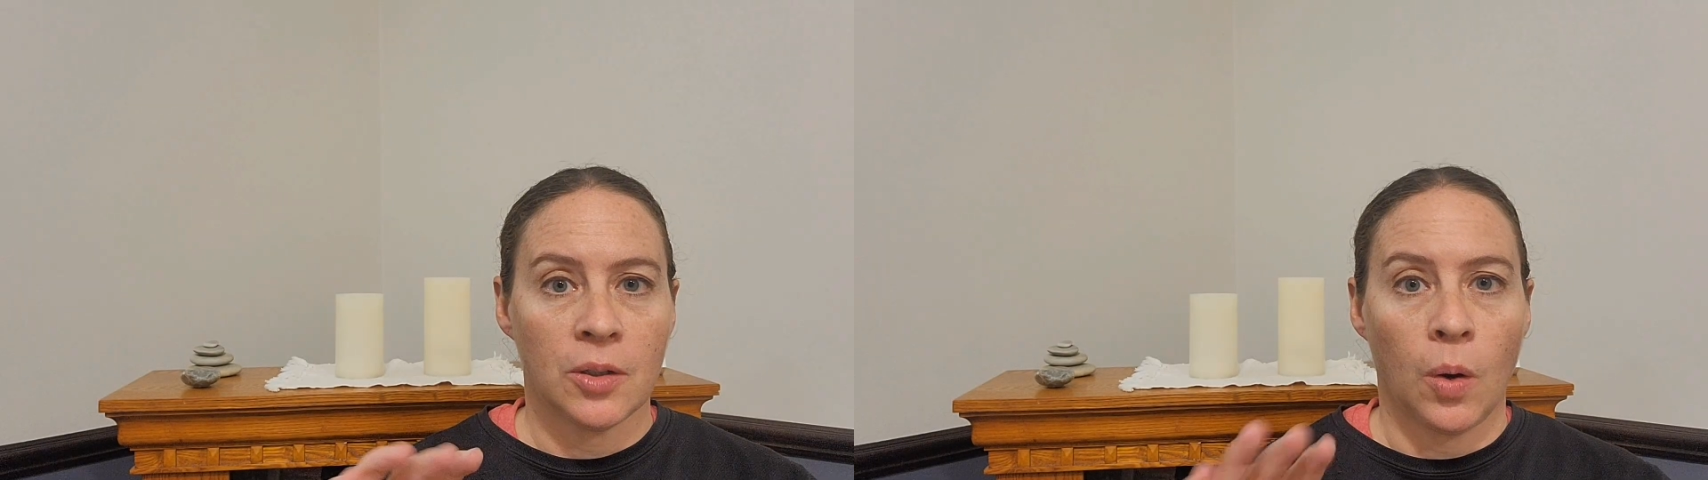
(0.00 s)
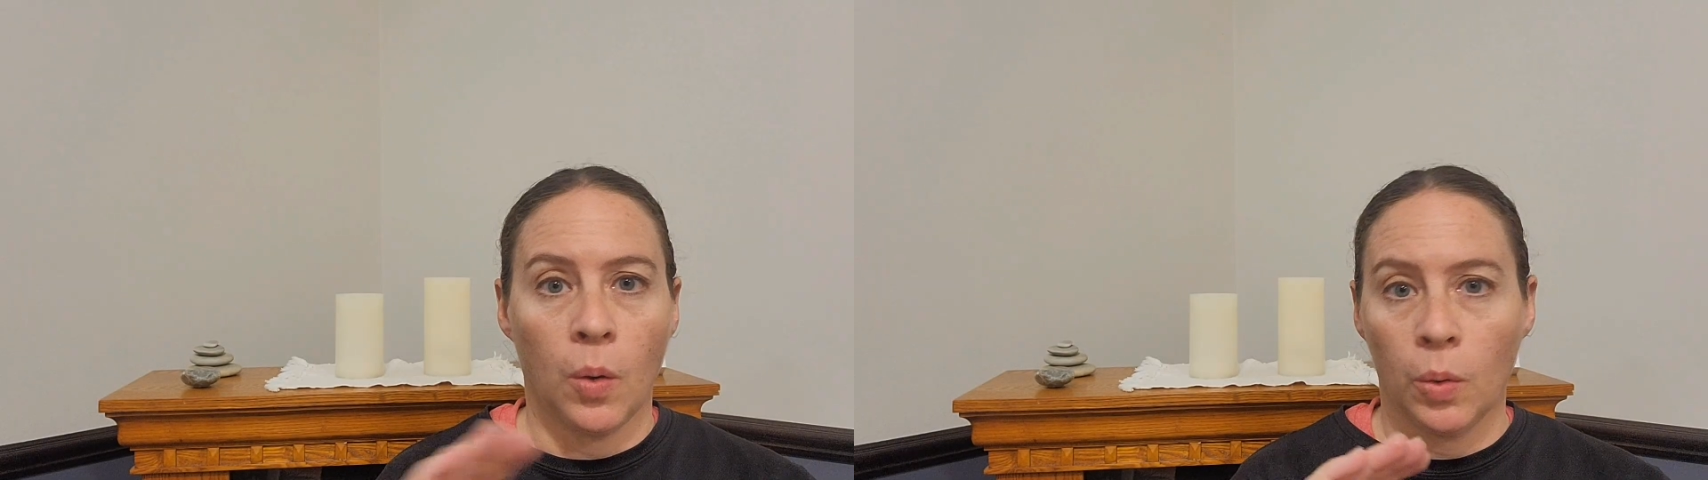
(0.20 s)

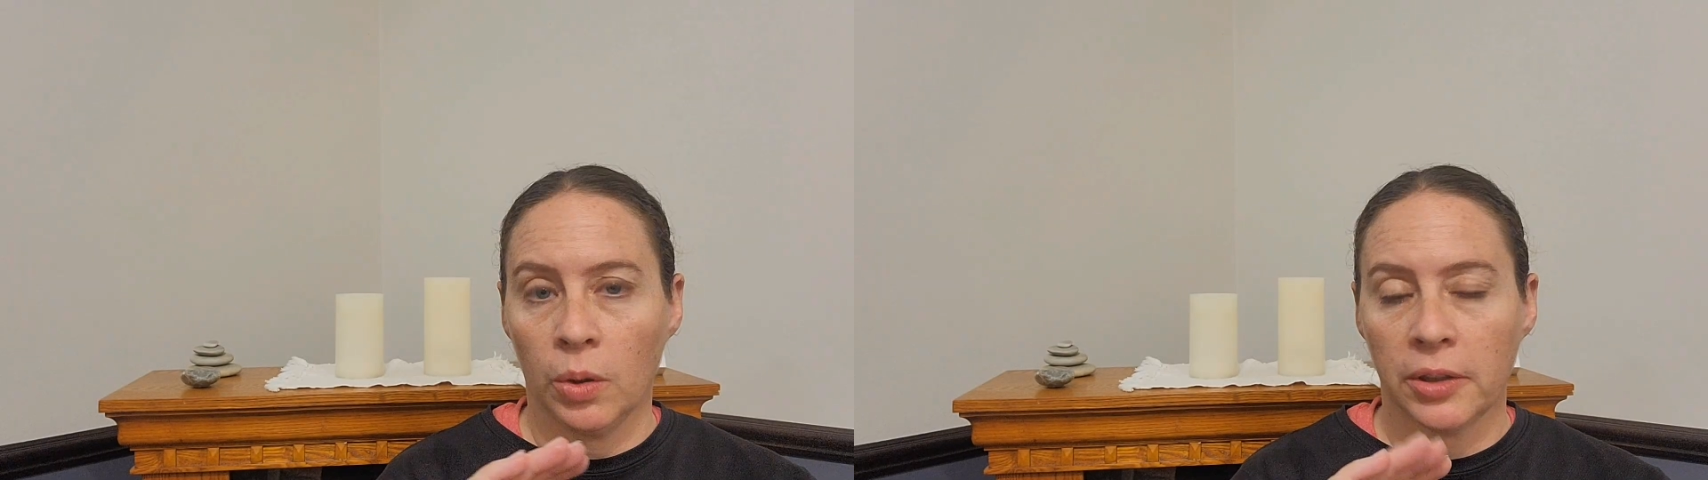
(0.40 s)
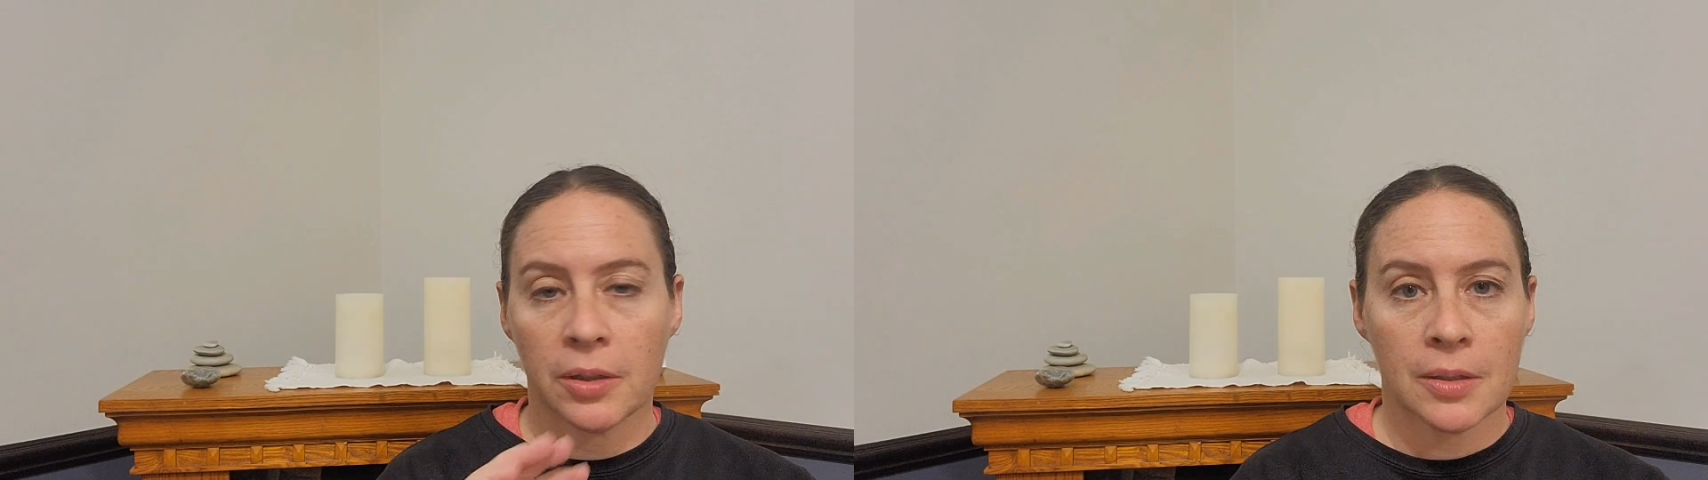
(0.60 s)
to
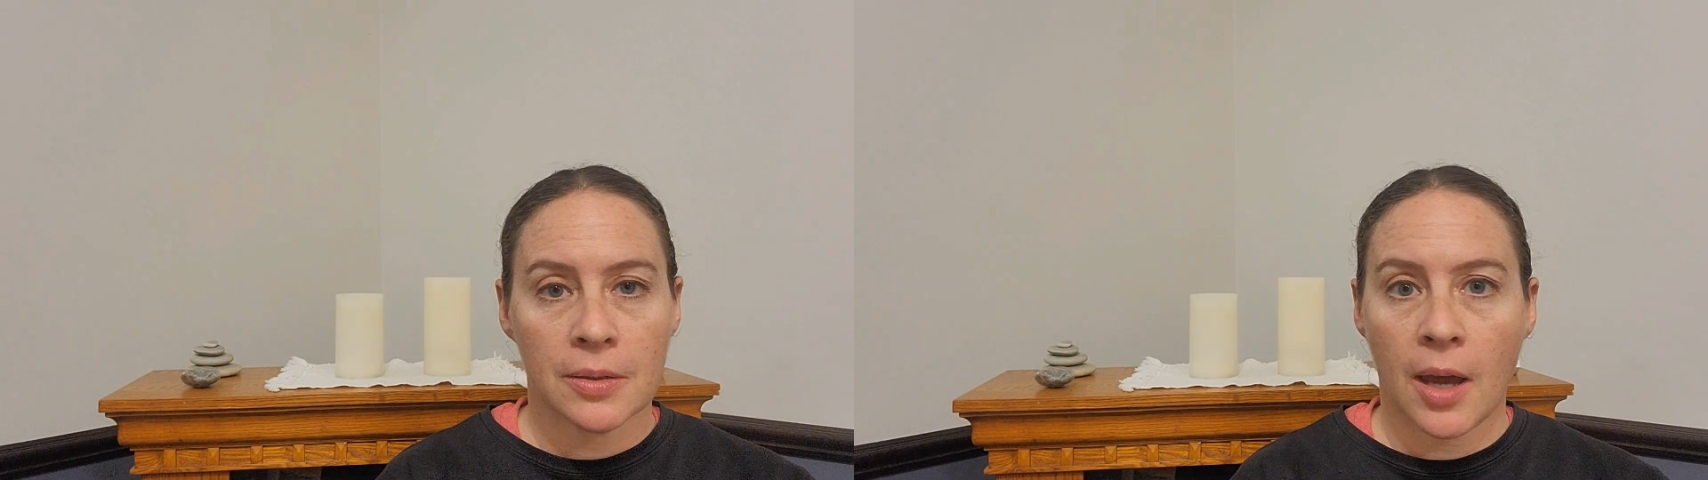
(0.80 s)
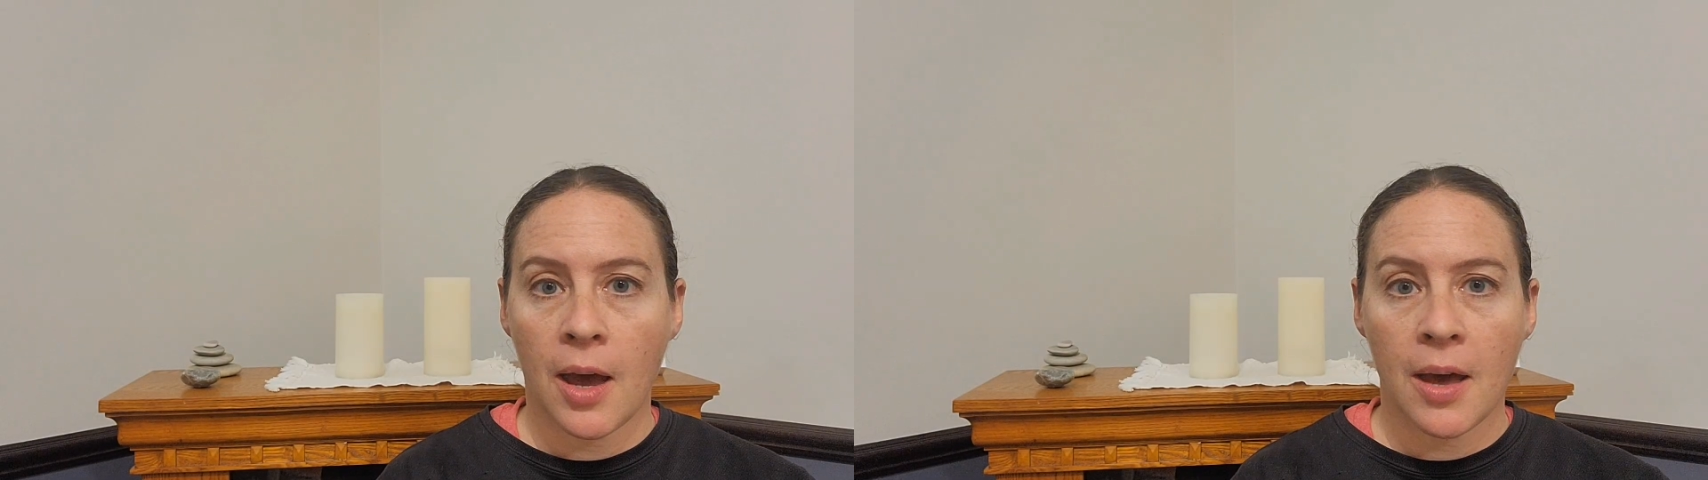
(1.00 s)
hold at the
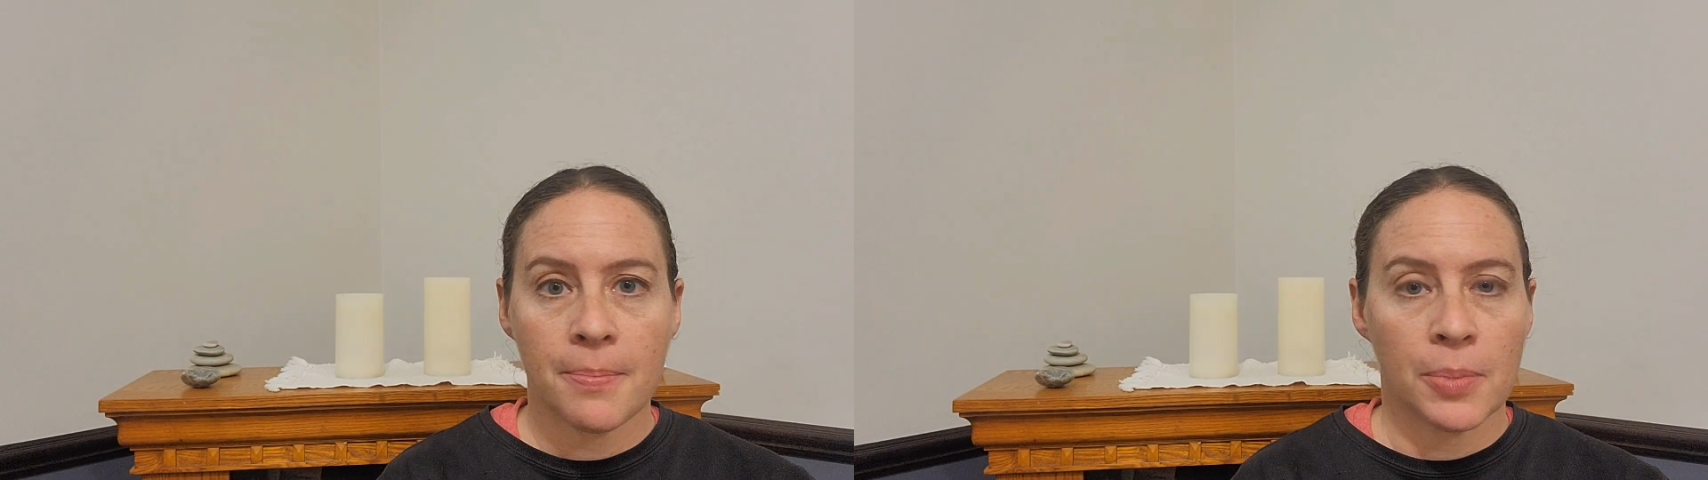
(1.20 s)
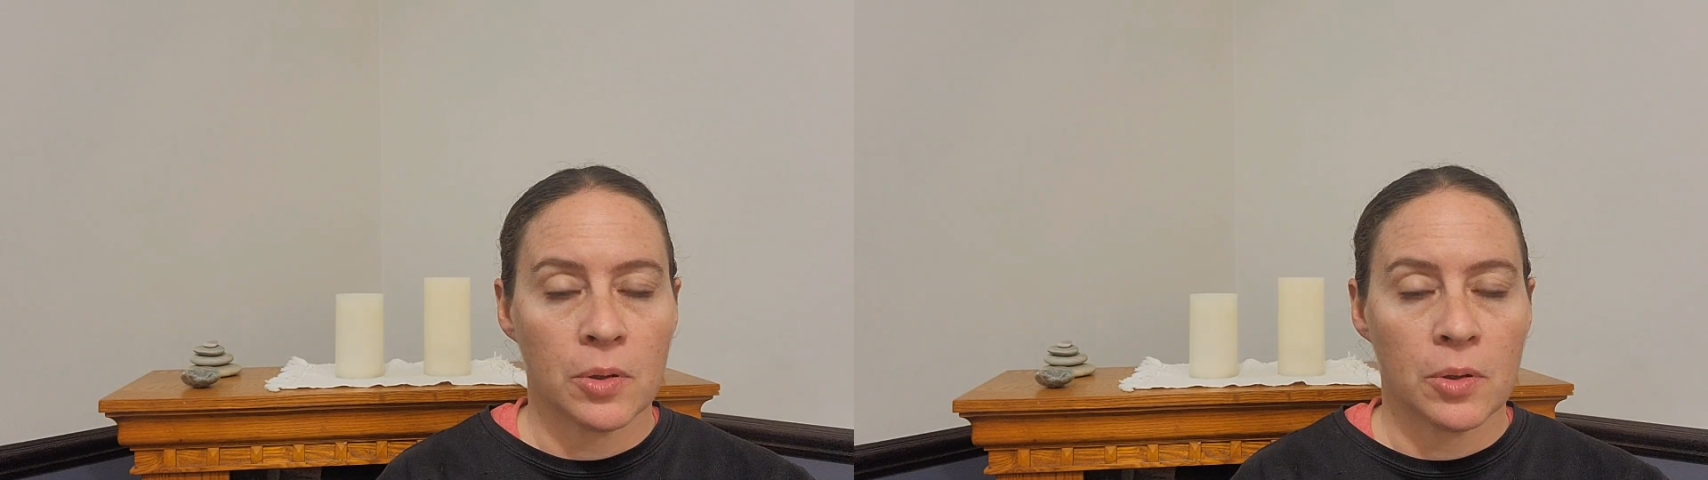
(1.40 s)
top